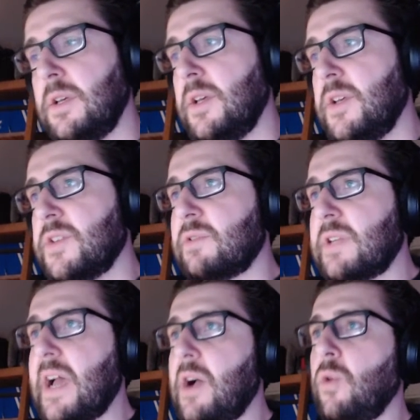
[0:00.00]
So
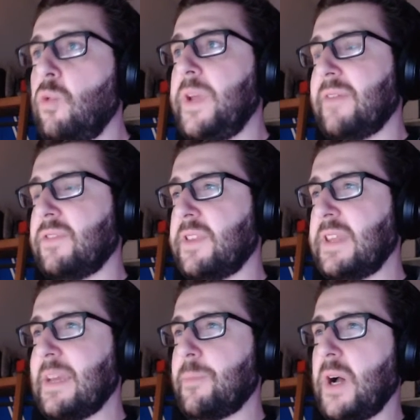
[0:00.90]
now we have to
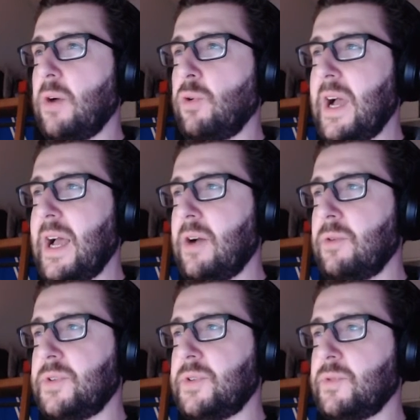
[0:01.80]
think about how
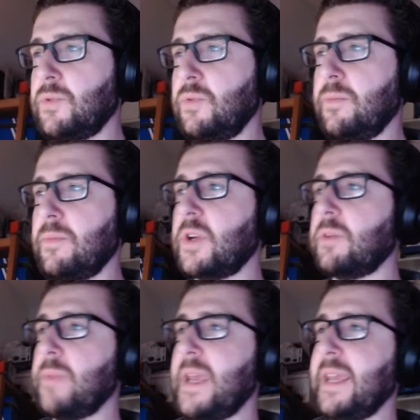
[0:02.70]
to
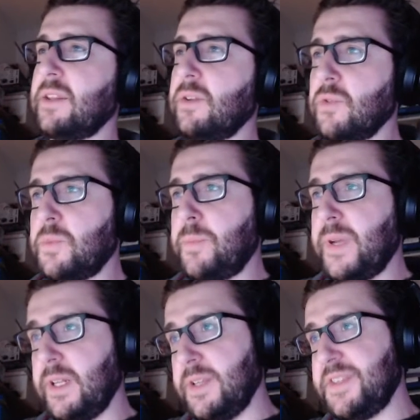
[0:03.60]
make those
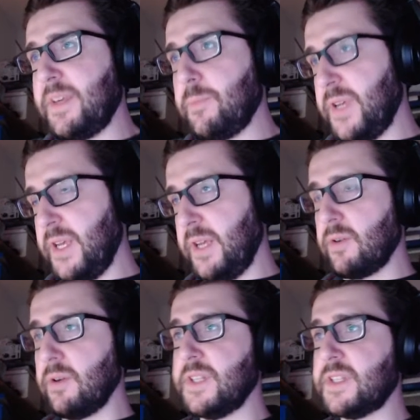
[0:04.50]
pills appear
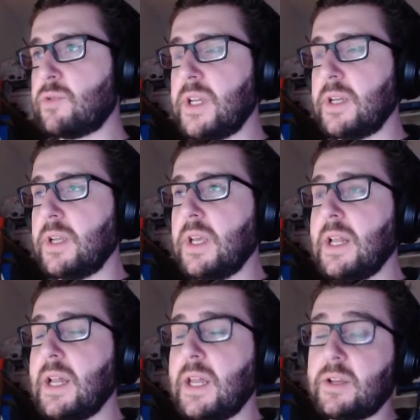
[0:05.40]
on the screen,
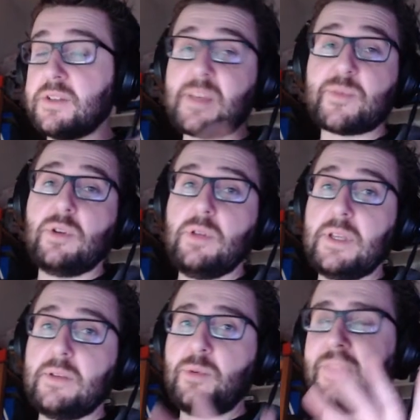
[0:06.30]
like conceptually.
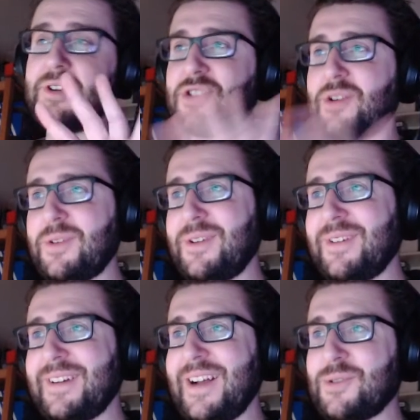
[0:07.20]
We're going to show you
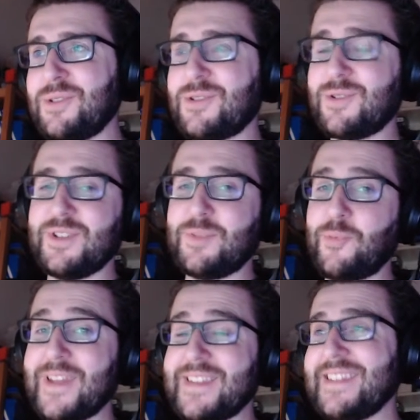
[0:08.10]
how to draw
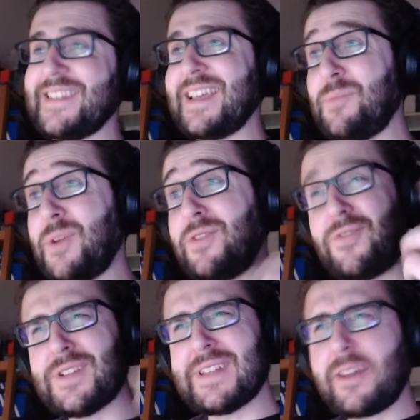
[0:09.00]
sprites in a second, but
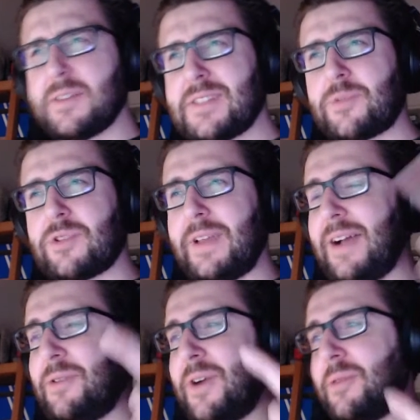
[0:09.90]
first, like conceptually,
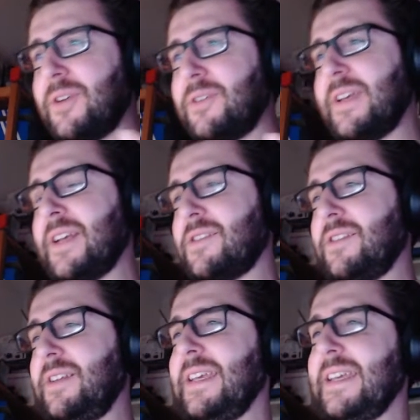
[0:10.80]
how are we going to
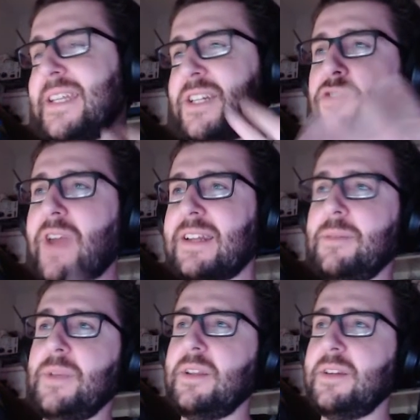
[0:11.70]
actually track
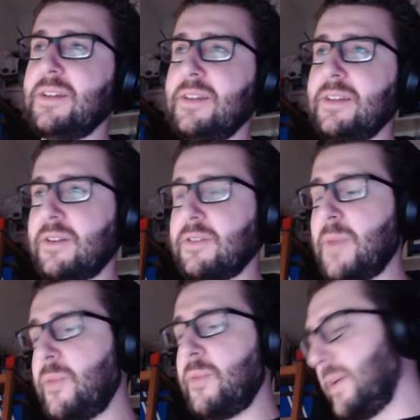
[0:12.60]
them in our memory?